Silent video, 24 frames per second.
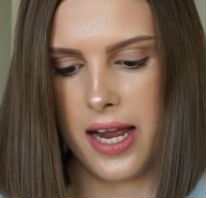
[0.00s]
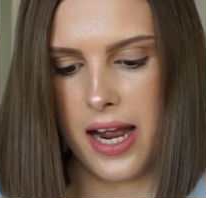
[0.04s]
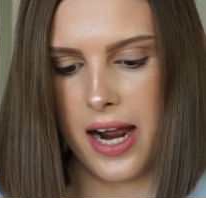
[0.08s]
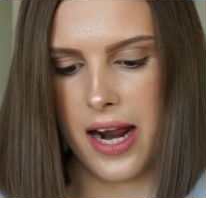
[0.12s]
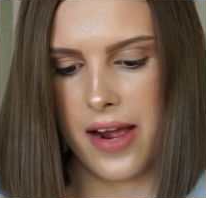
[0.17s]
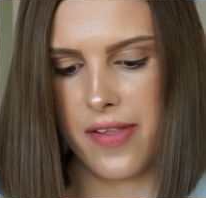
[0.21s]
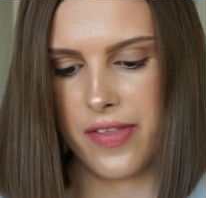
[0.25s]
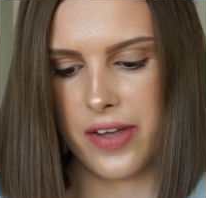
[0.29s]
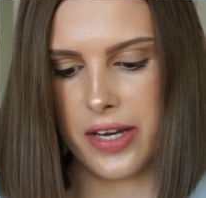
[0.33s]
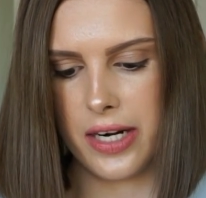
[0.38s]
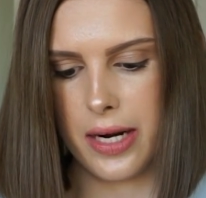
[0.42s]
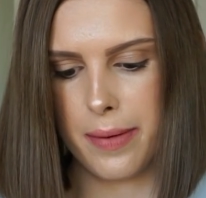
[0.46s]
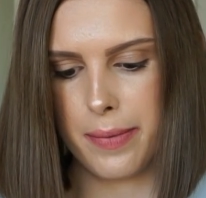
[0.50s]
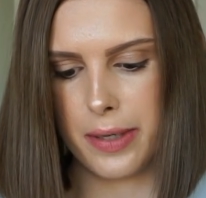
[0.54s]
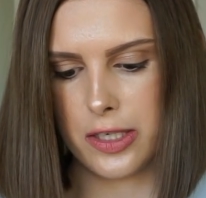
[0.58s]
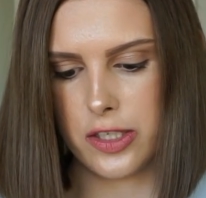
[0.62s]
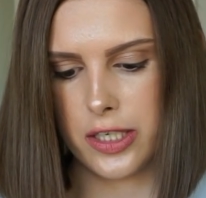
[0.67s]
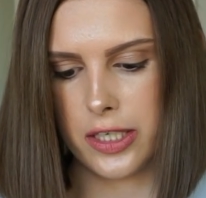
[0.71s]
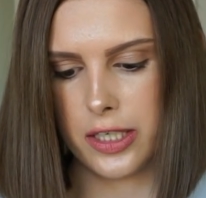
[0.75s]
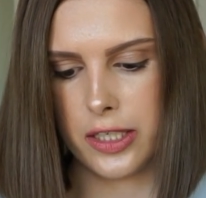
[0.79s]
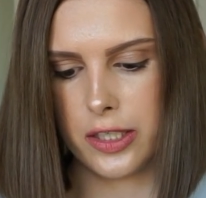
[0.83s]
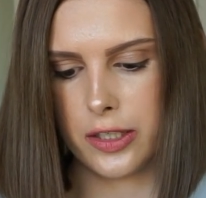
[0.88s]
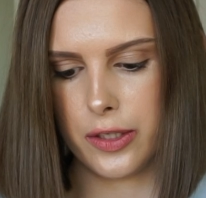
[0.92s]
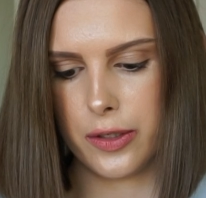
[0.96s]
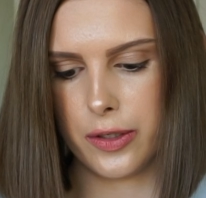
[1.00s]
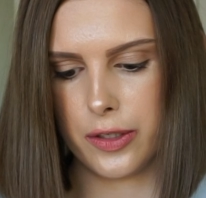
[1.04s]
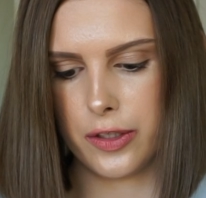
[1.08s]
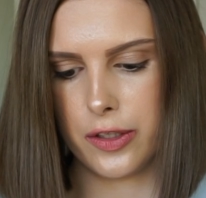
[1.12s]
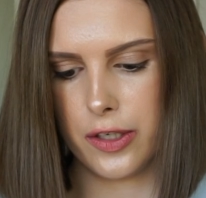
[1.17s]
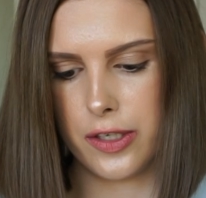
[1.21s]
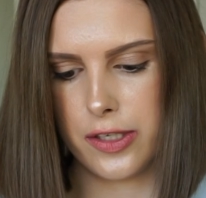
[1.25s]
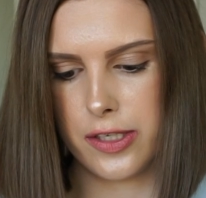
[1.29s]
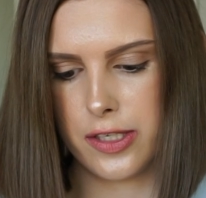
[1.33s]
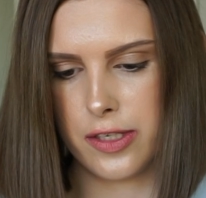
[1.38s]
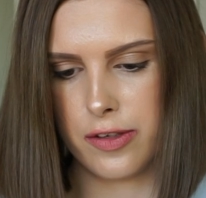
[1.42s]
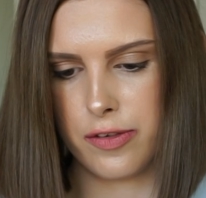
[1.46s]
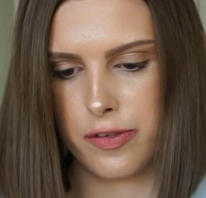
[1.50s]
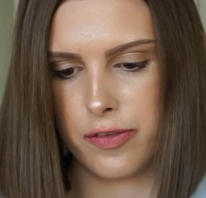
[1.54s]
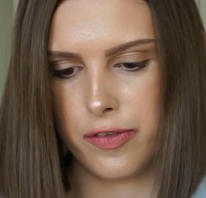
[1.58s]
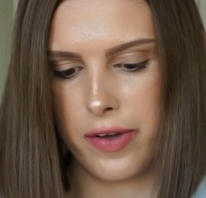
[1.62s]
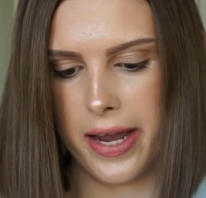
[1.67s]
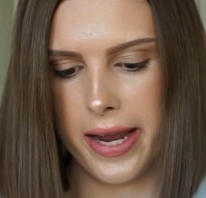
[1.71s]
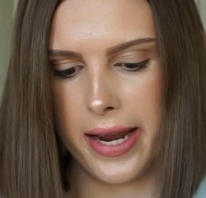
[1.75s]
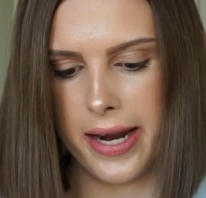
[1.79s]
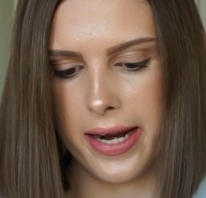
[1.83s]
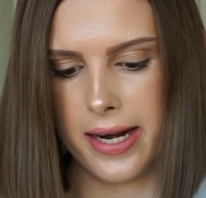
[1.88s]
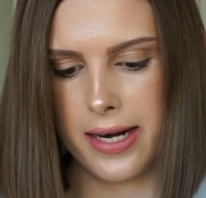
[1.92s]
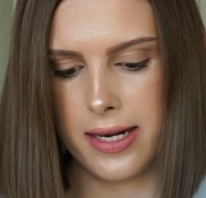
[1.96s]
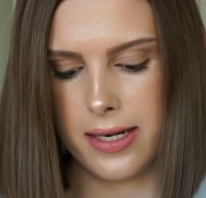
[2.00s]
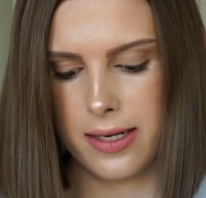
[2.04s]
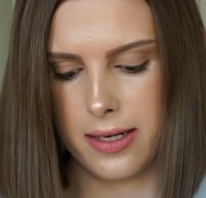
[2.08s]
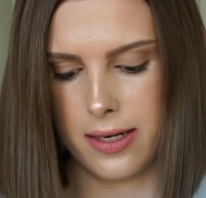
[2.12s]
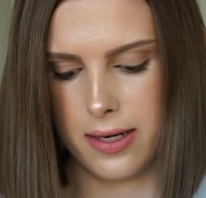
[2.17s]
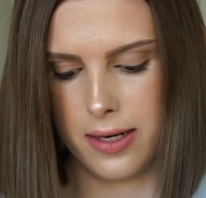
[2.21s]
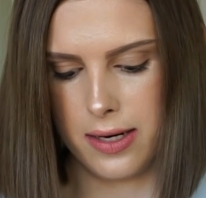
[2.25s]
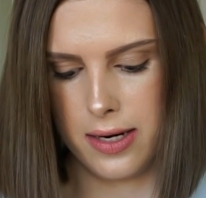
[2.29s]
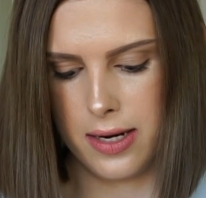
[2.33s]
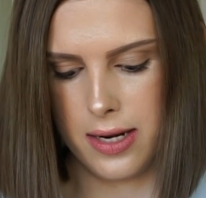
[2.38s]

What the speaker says: And then I'm actually going to go across to fade.